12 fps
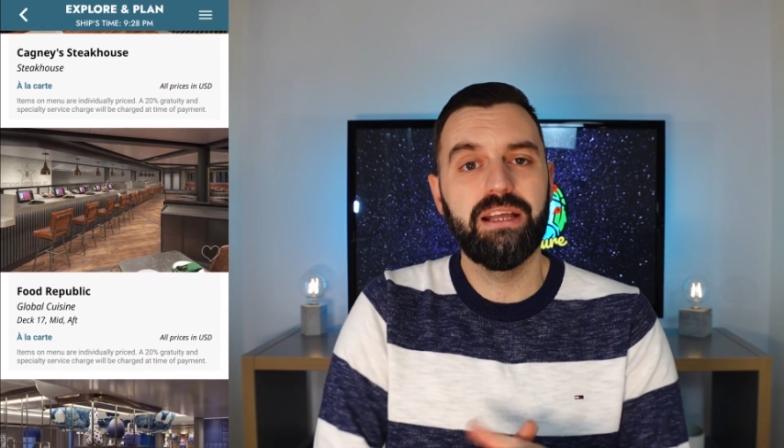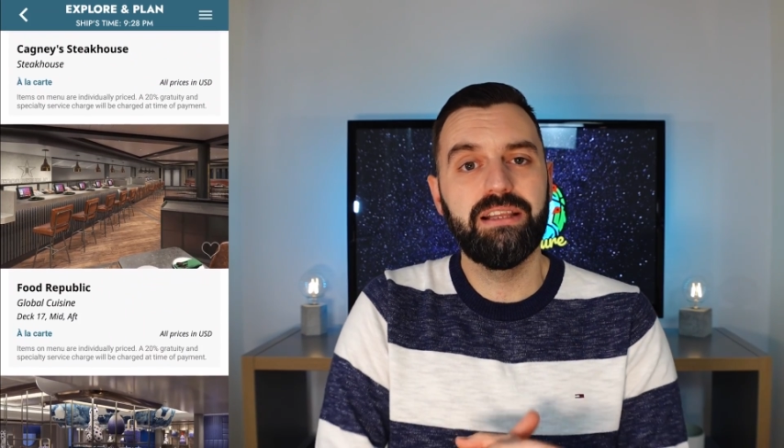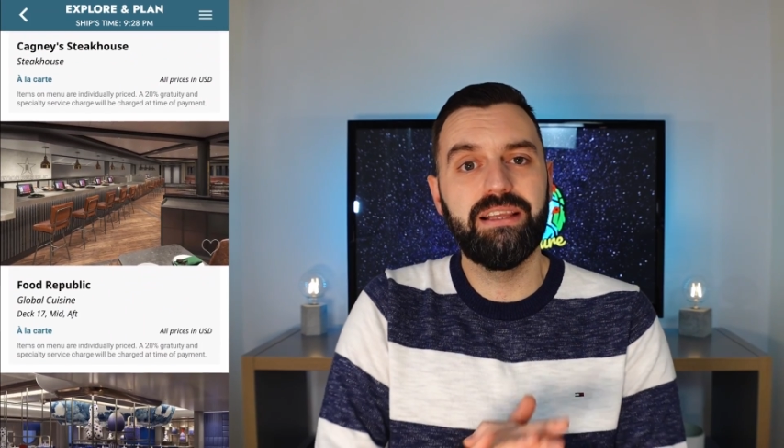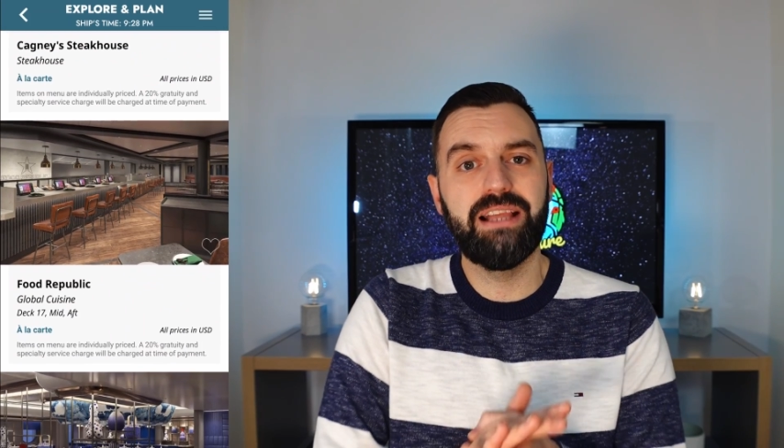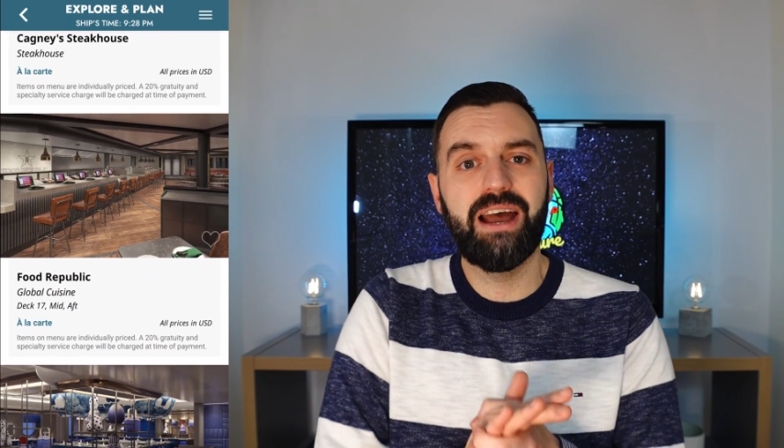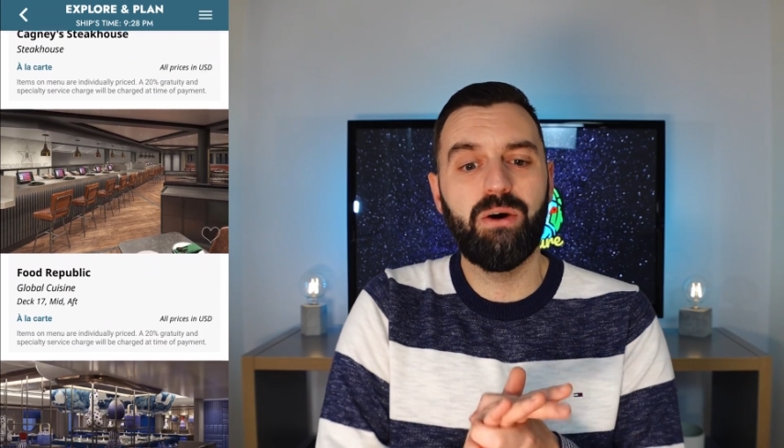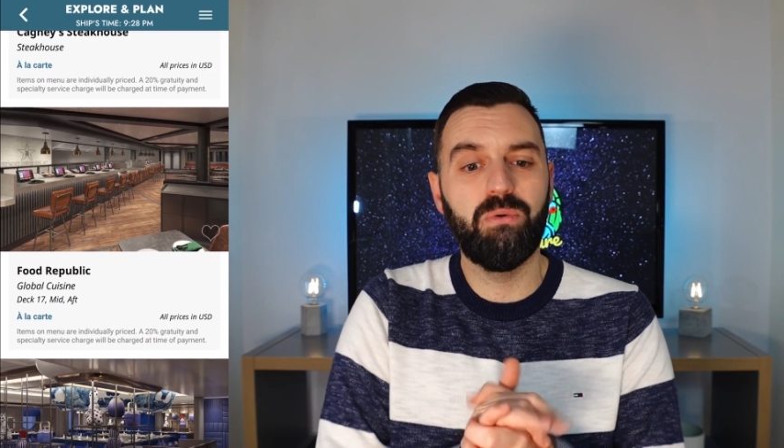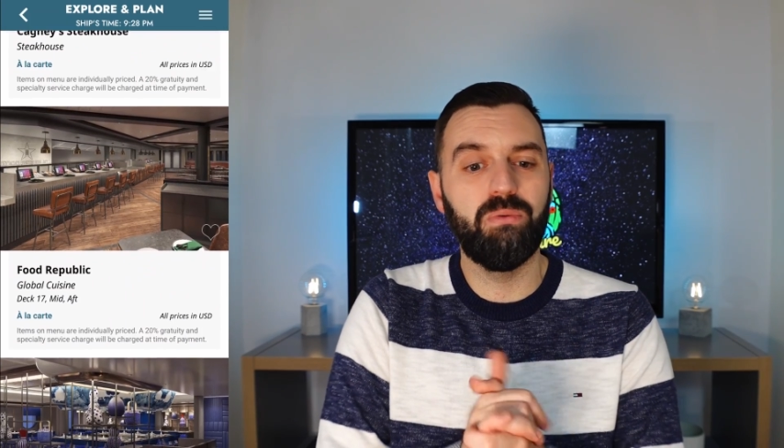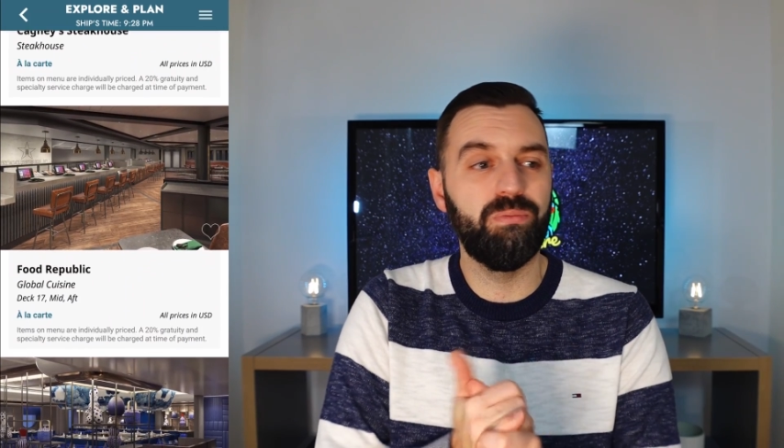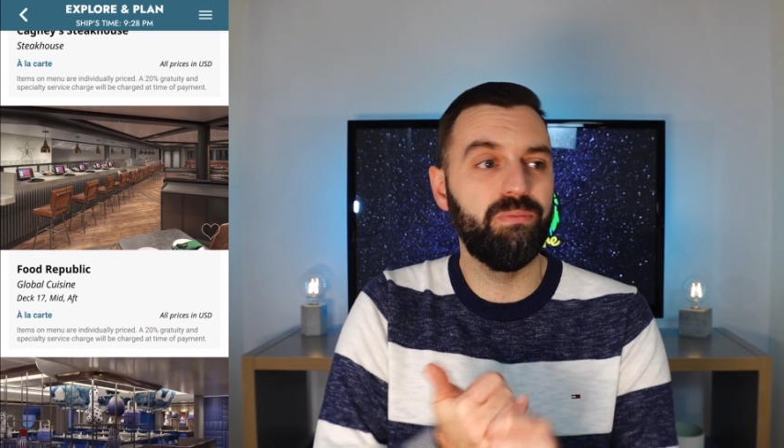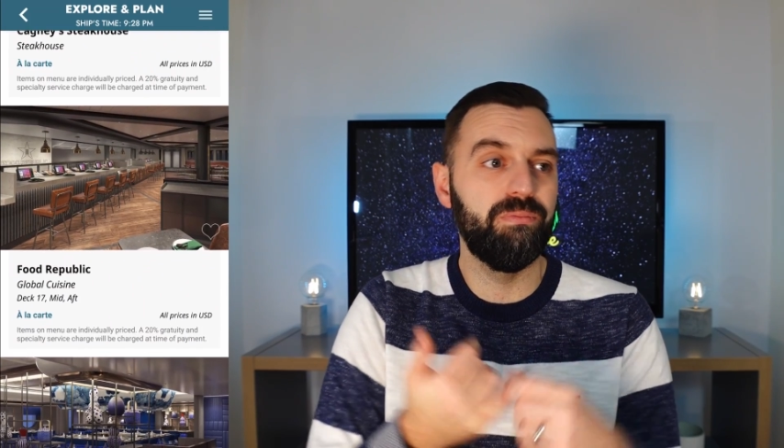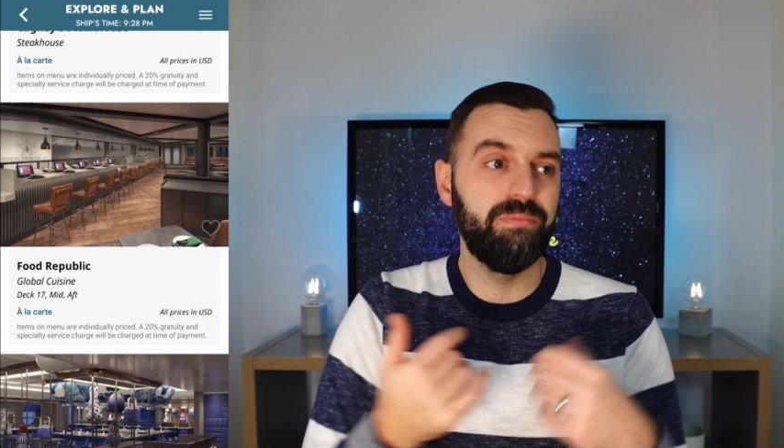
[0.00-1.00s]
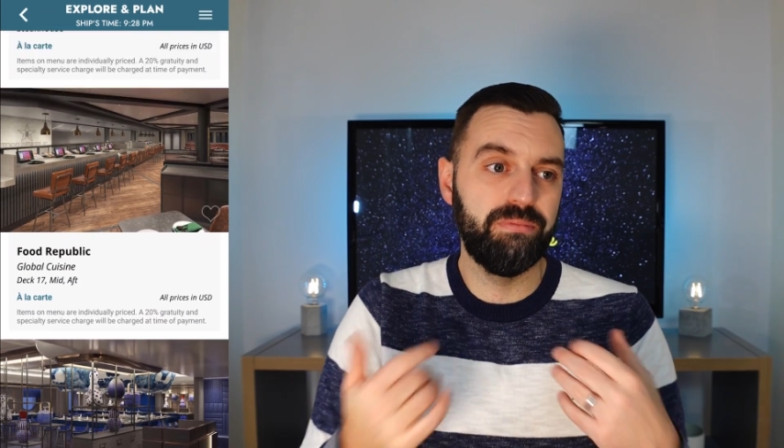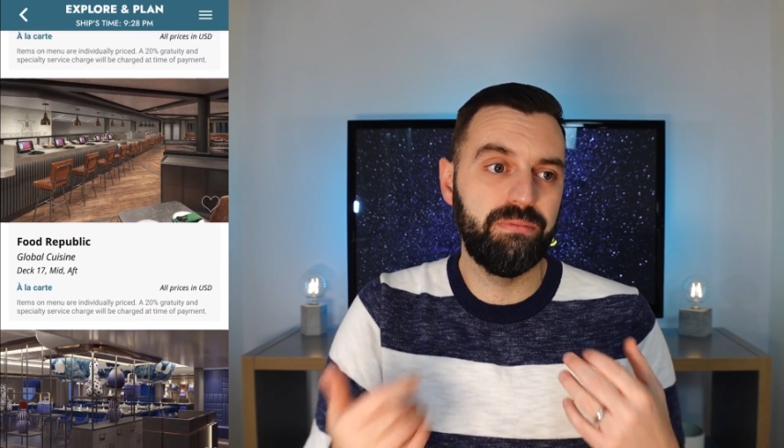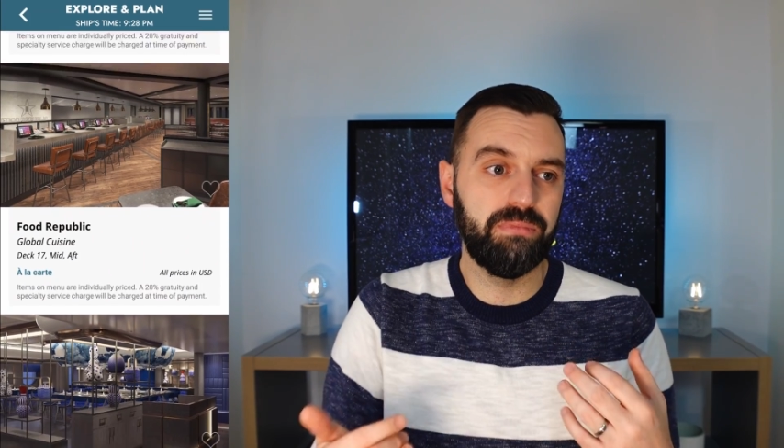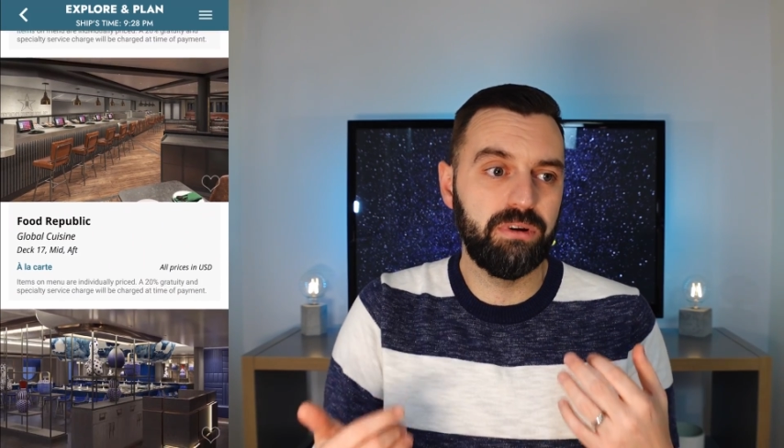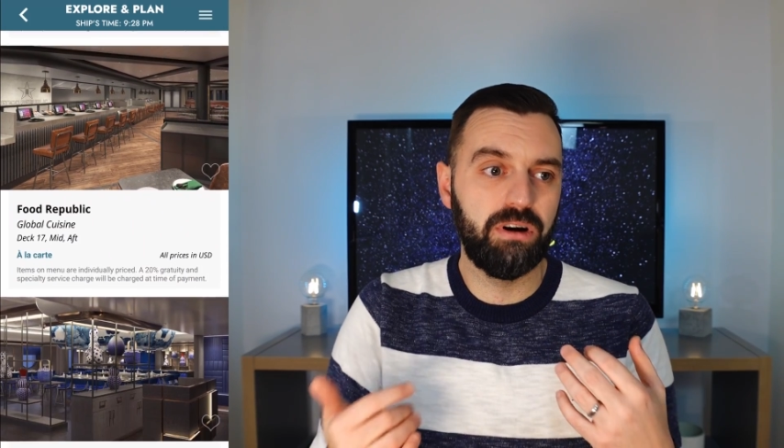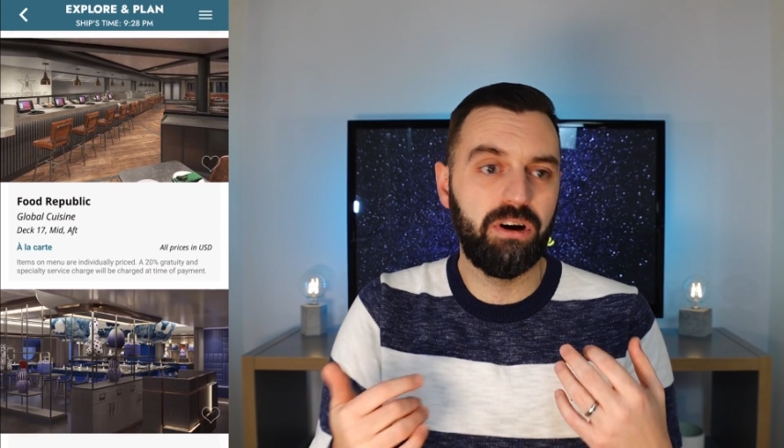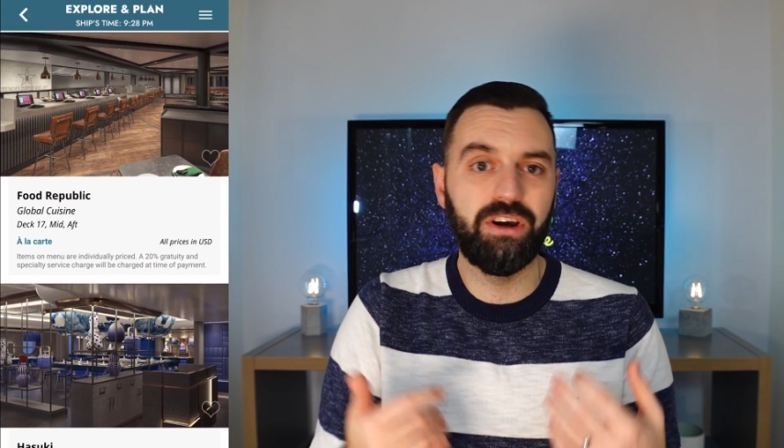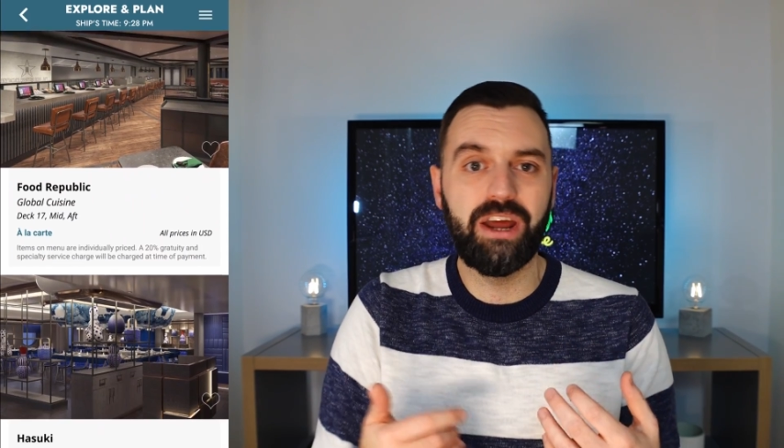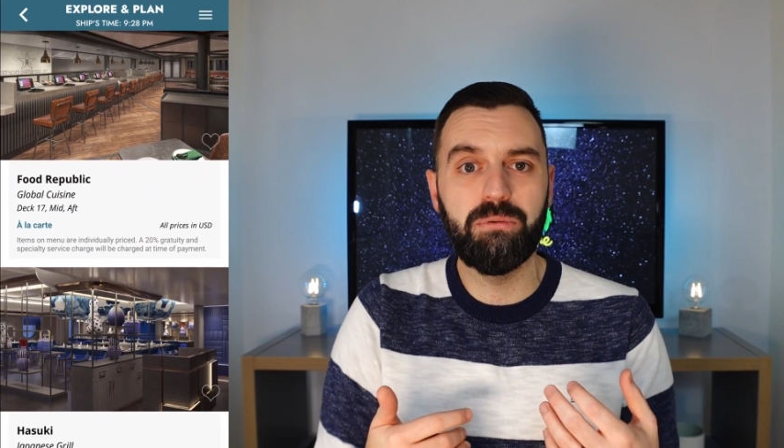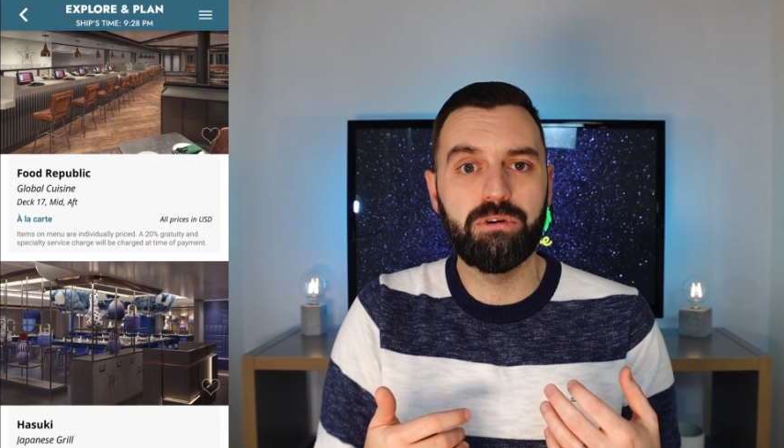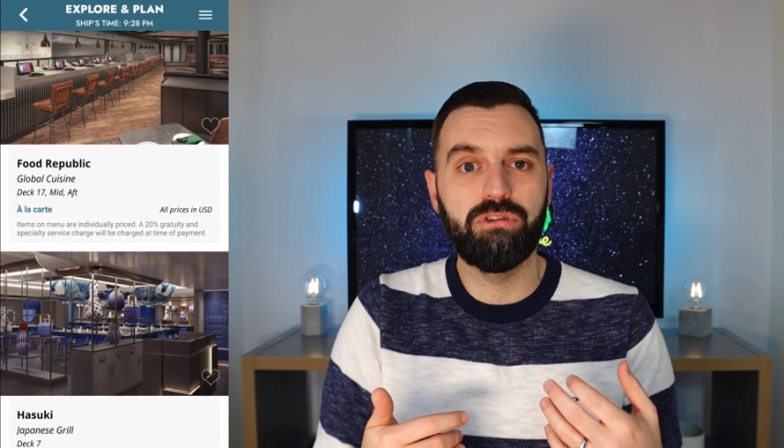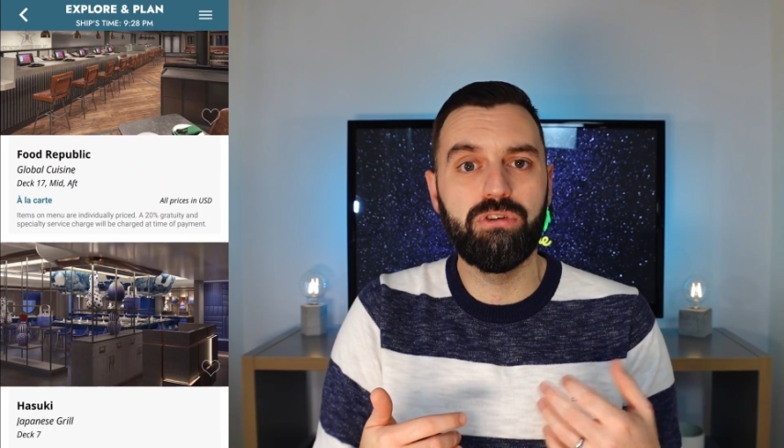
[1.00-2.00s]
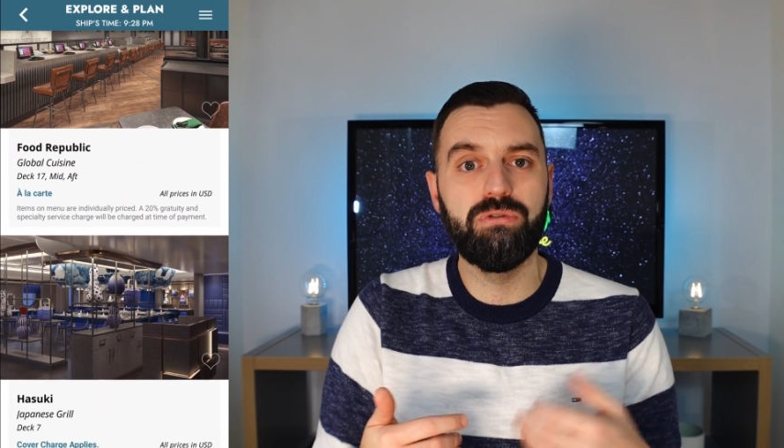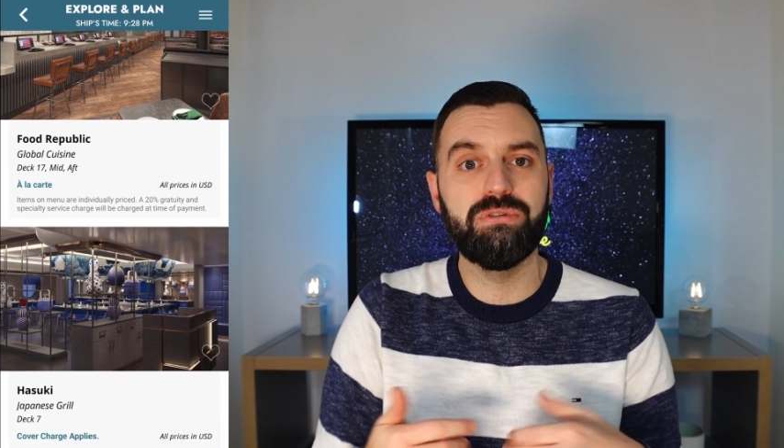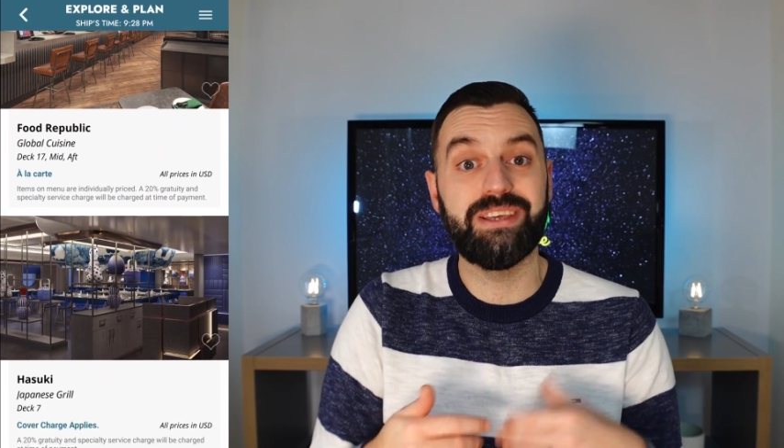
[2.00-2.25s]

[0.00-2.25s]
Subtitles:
Now, on our cruise,